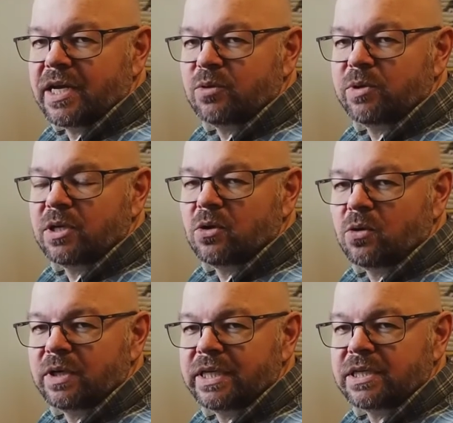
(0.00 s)
will
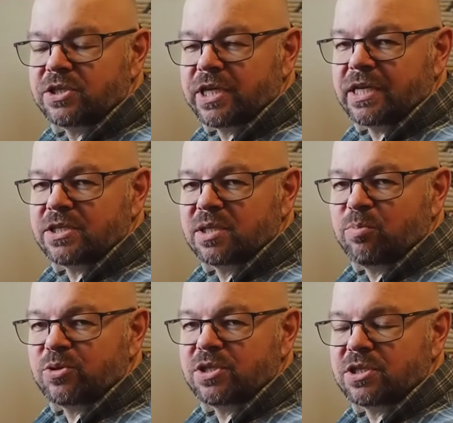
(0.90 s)
only change the
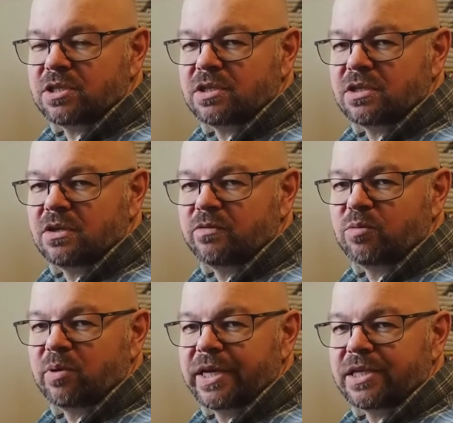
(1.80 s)
position of the
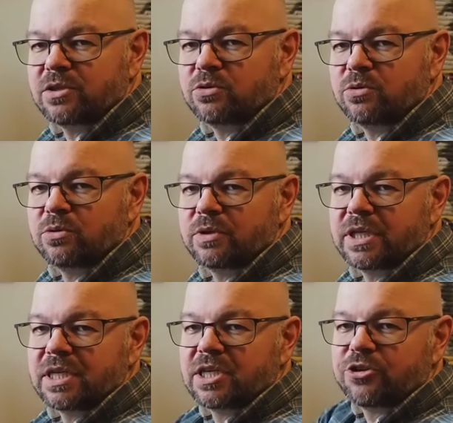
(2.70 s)
blade to
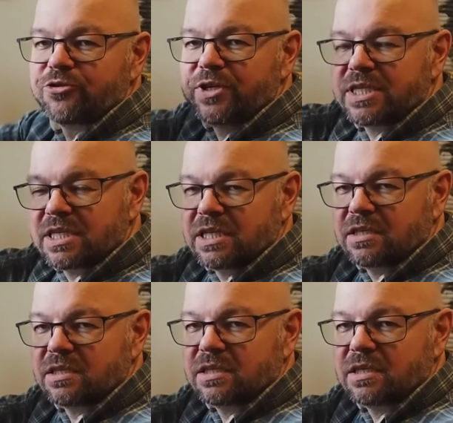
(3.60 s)
increase it,
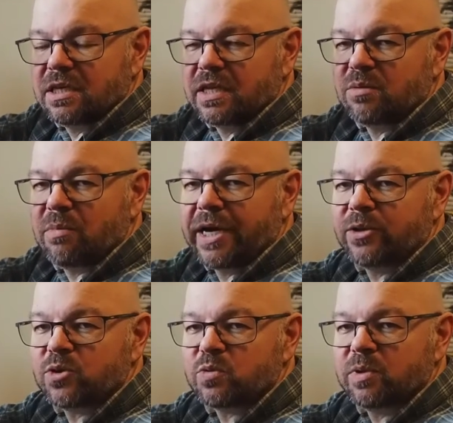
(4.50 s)
and the
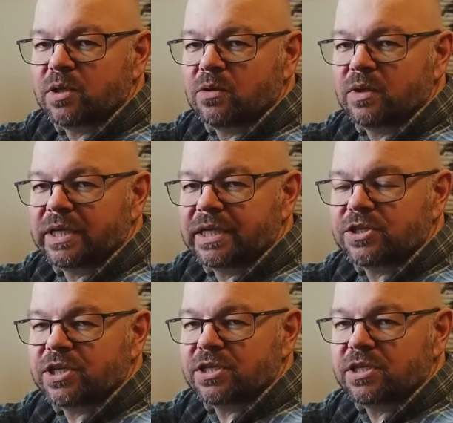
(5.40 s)
minus will only
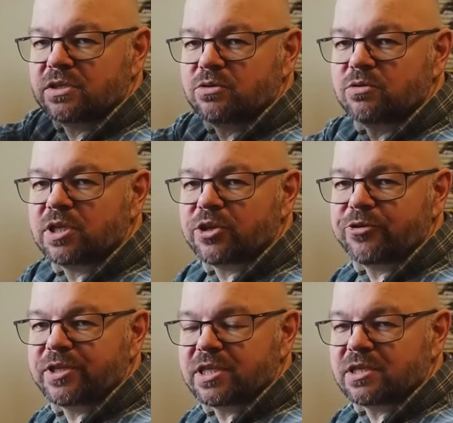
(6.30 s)
change it to
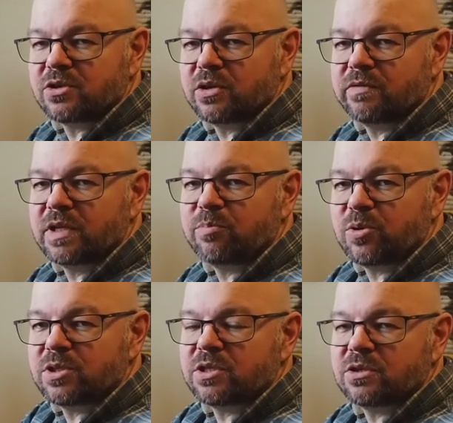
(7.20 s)
decrease it. So if the
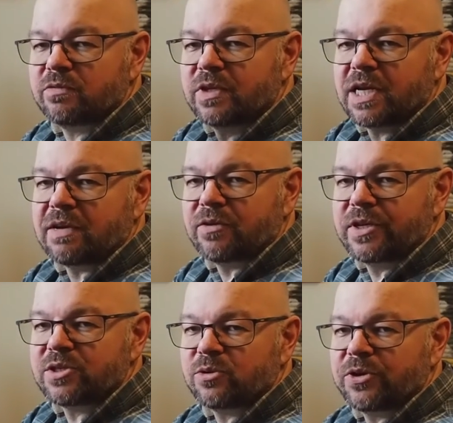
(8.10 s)
position of the cover
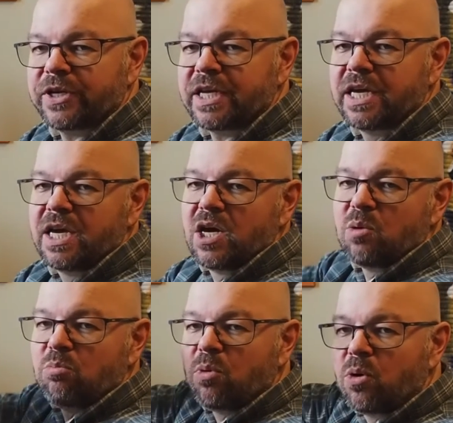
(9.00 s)
is already
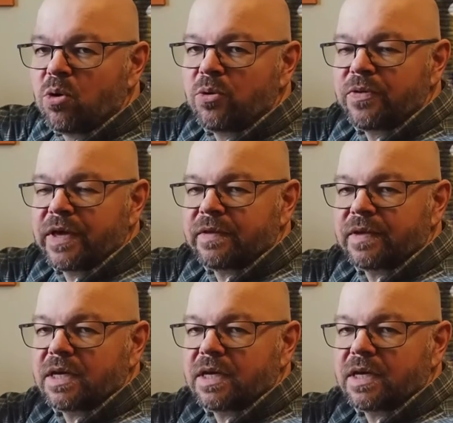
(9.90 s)
more than